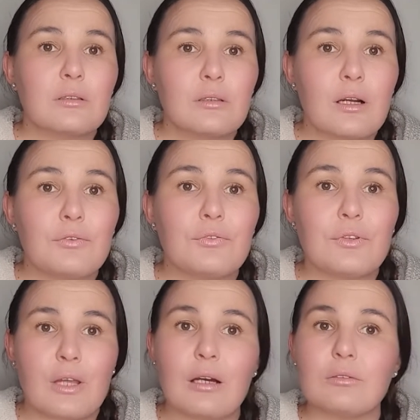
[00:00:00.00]
cuff
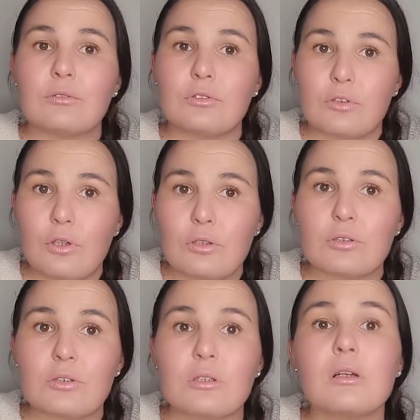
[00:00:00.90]
down
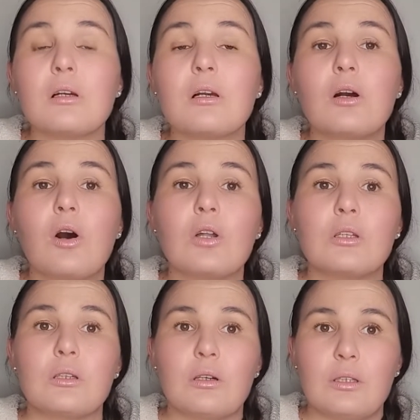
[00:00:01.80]
socks on the
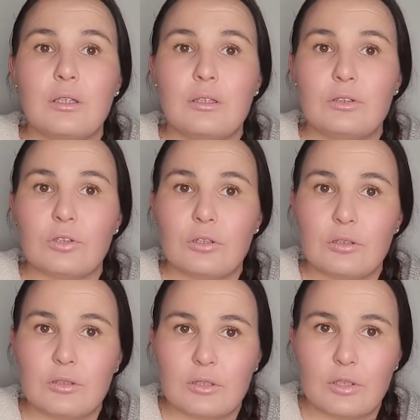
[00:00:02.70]
9-inch
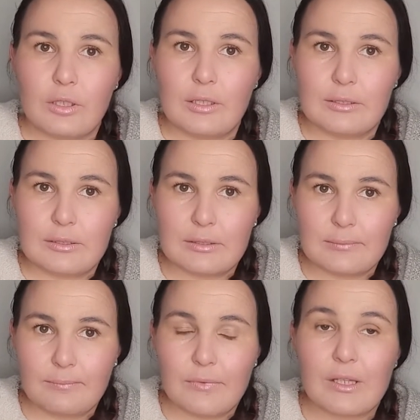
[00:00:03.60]
circulars
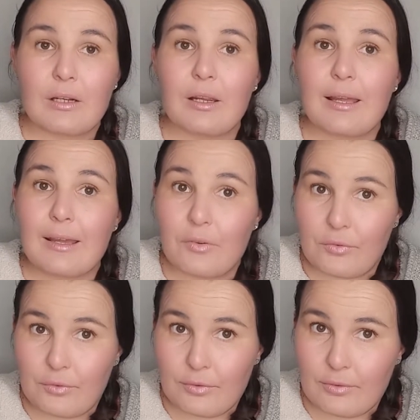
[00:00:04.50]
that I have.
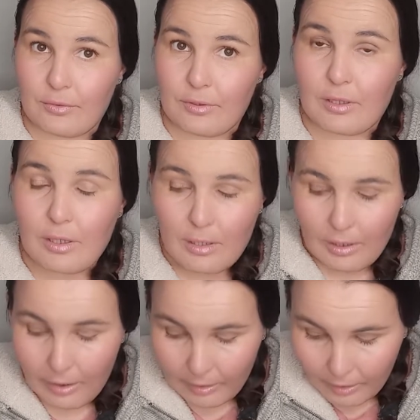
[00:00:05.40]

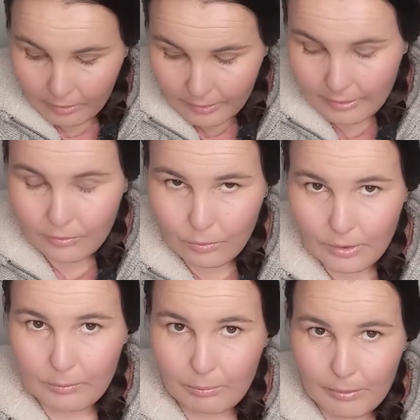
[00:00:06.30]
I only have
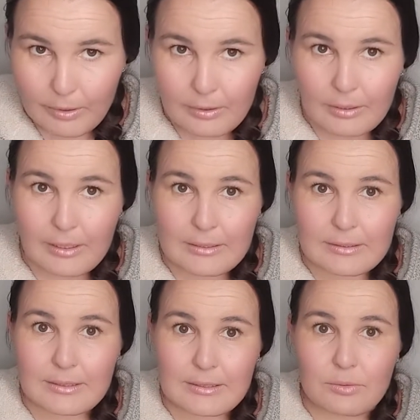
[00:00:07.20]
one pair, and that's
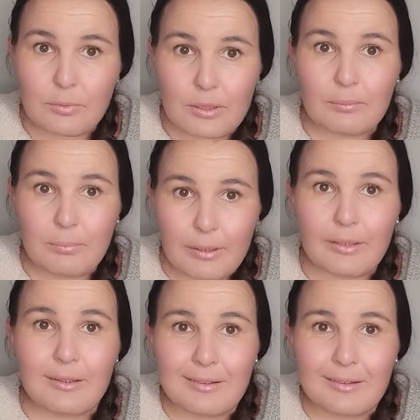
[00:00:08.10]
this one pair